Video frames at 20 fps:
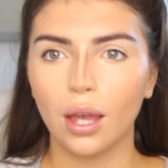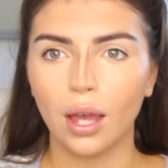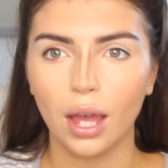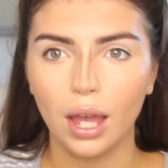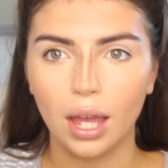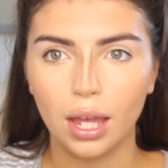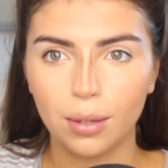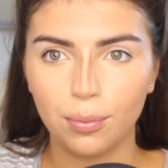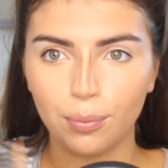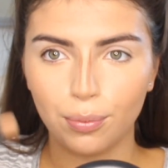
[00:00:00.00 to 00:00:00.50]

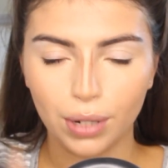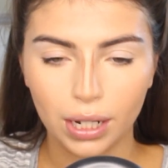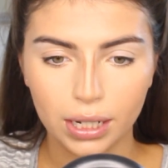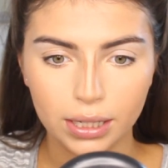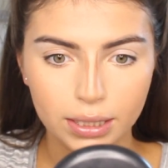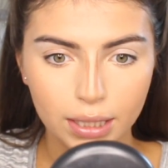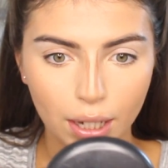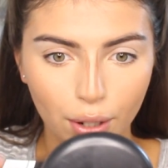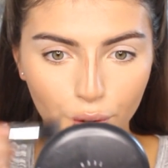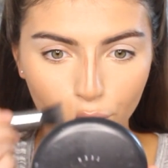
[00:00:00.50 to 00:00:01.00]
And
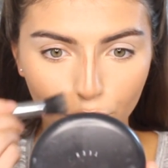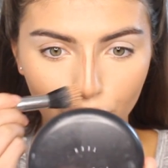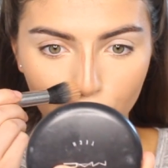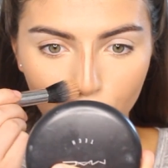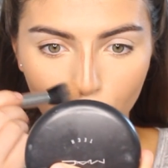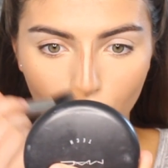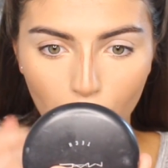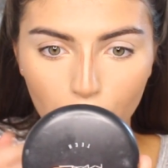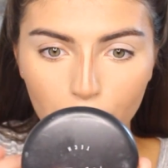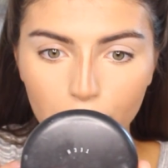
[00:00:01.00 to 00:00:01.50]
blend out your
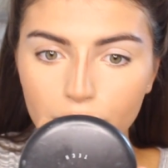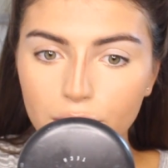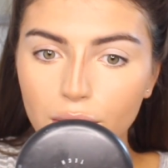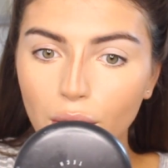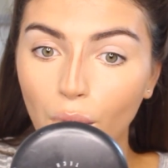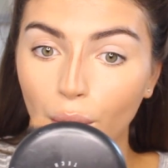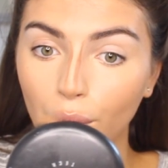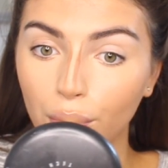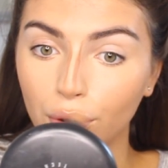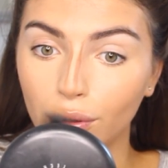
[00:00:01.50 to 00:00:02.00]
nose,
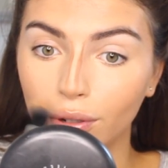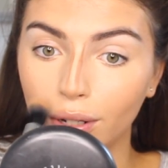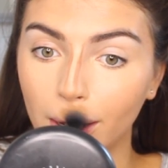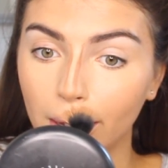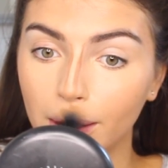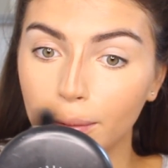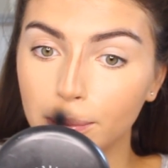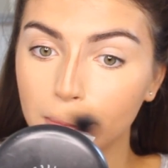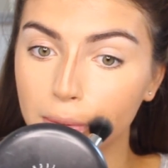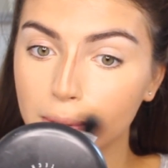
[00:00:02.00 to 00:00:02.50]
or your
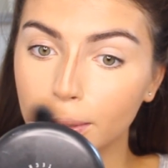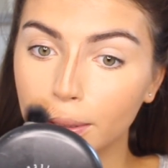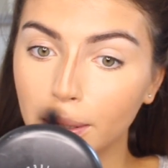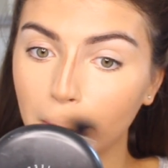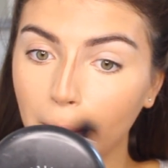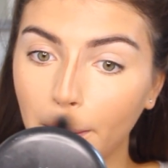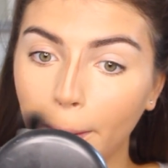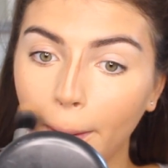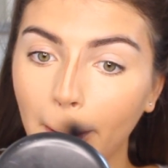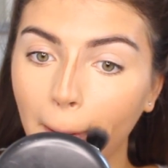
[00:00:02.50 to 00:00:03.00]
lips.
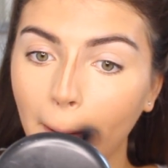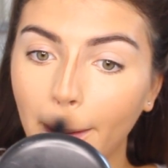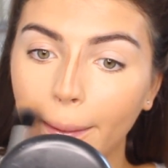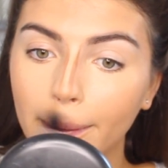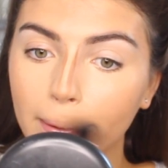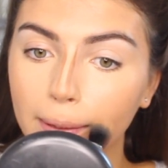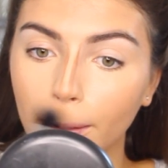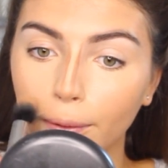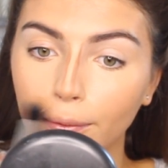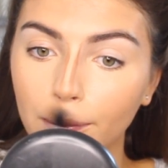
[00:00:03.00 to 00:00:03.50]

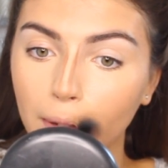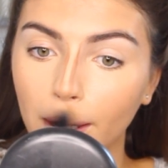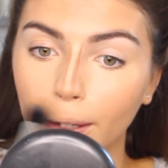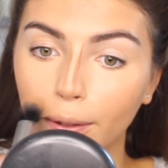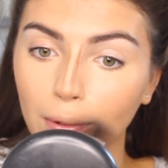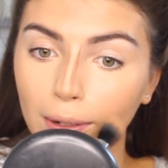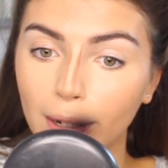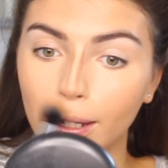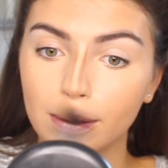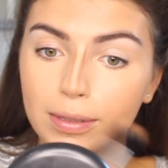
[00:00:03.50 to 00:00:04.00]
Don't forget
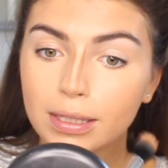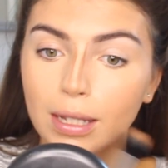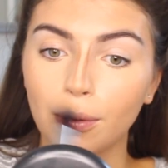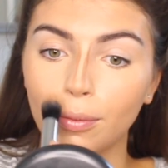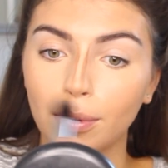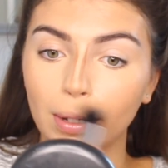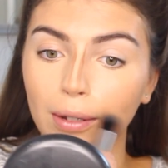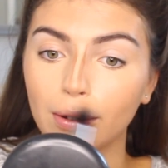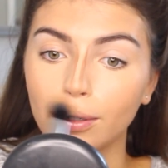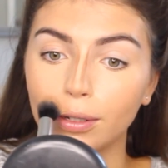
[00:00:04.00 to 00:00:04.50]
your lips.
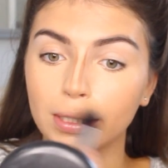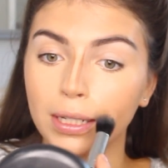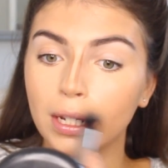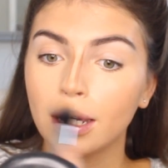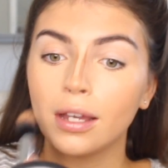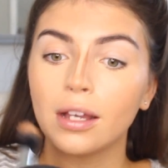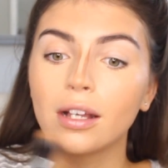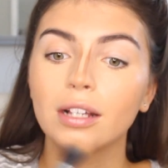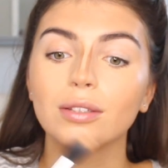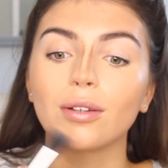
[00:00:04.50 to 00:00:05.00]
Oh my god.
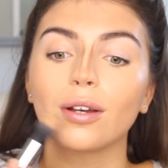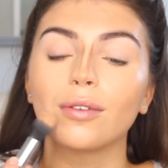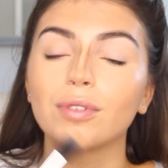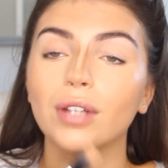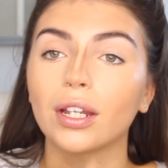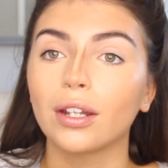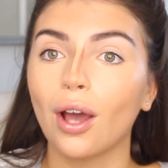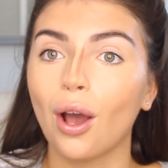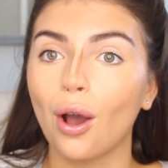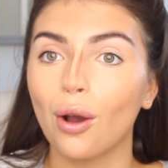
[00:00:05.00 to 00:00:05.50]
So I've
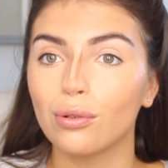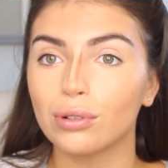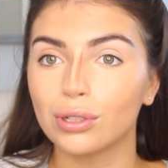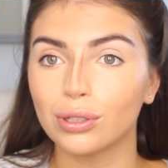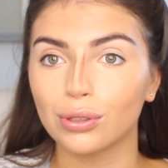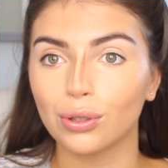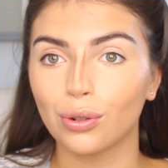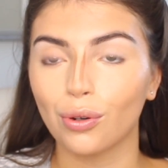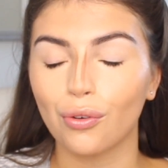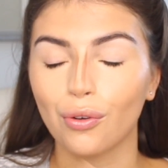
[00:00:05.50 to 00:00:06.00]
done a whole
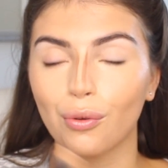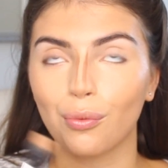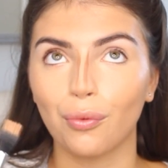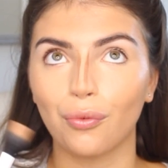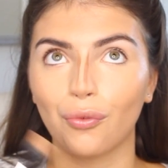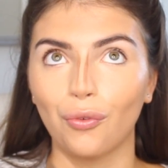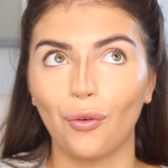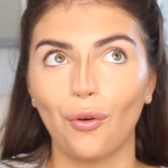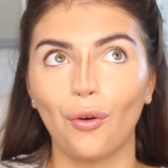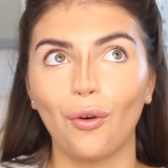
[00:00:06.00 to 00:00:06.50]
tutorial
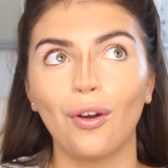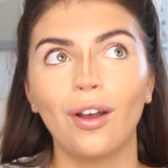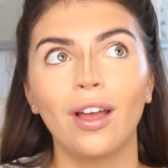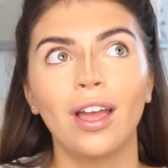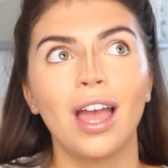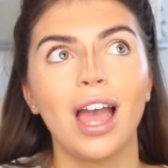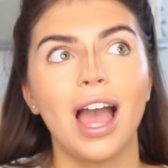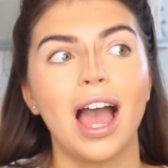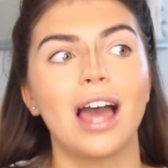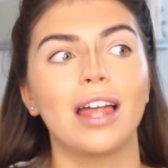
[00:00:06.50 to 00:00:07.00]
before
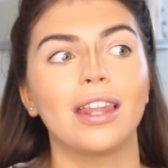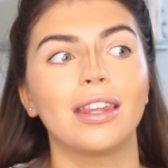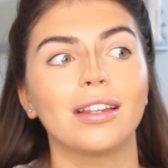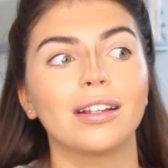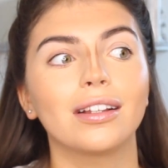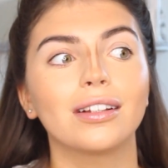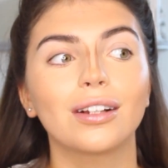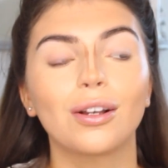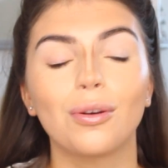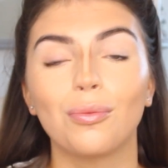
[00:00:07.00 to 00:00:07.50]

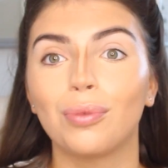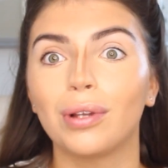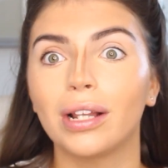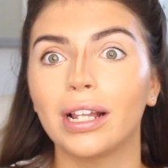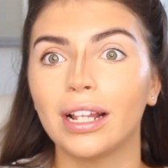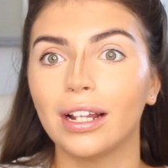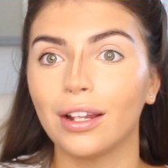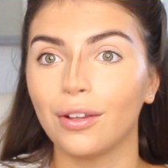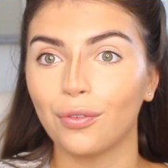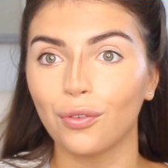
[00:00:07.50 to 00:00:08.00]
and
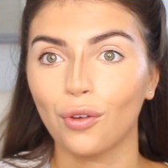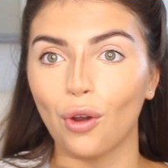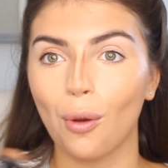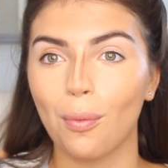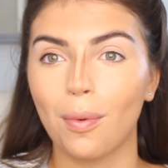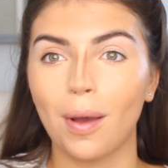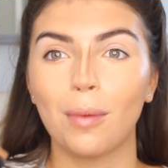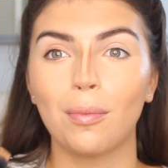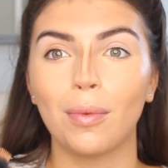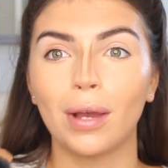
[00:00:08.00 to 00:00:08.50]
completely
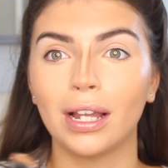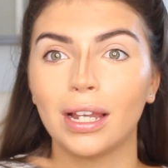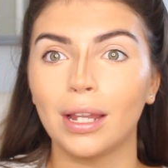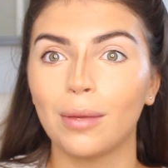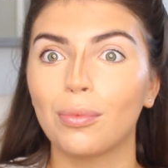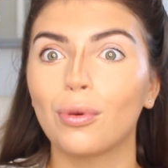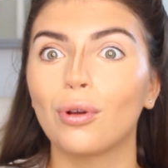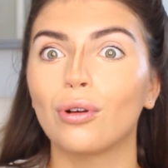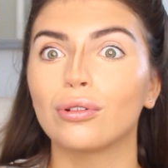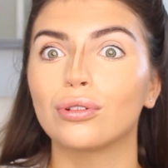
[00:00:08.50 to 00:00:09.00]
forgot about my
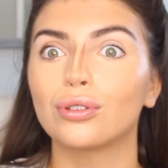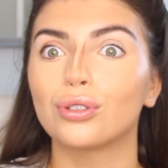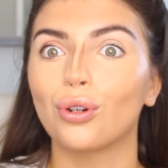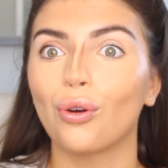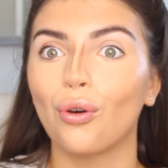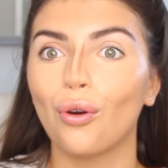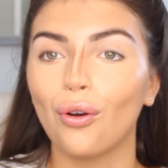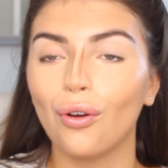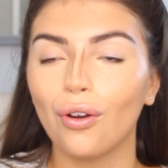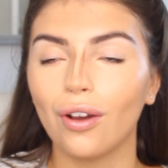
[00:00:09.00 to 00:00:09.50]
lip
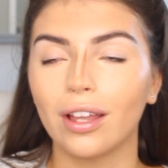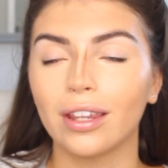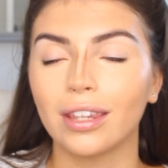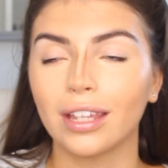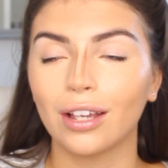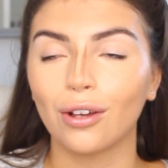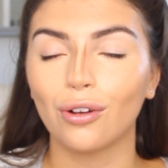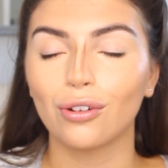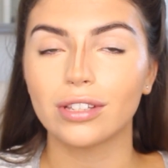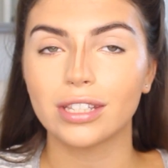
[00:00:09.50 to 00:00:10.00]
contour, and
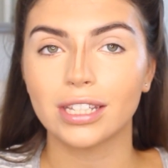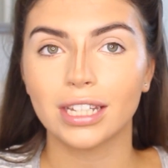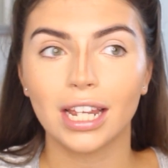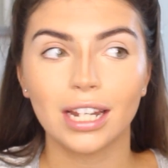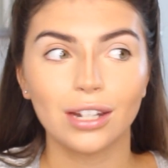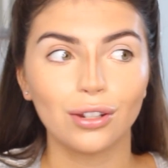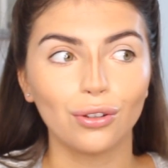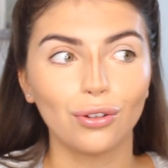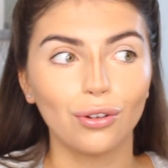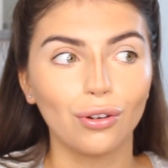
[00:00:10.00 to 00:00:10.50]
then got to the
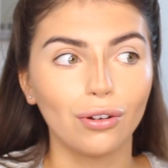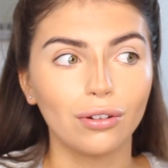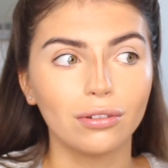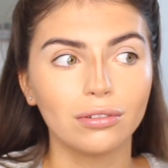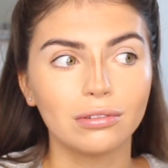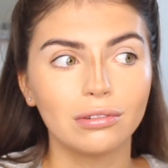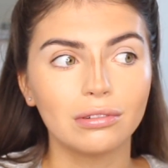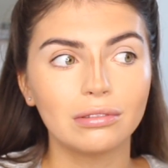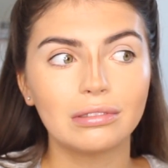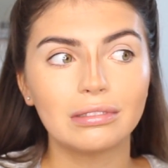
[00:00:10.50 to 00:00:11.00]
end and
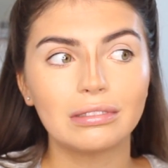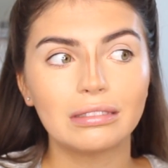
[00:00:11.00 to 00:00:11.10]
gone,